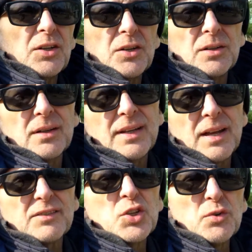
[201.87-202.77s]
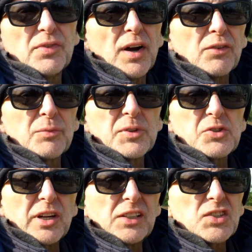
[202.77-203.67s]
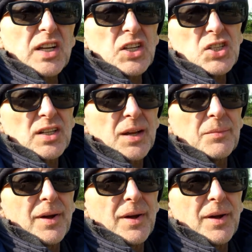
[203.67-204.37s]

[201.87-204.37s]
near not too far from the train station.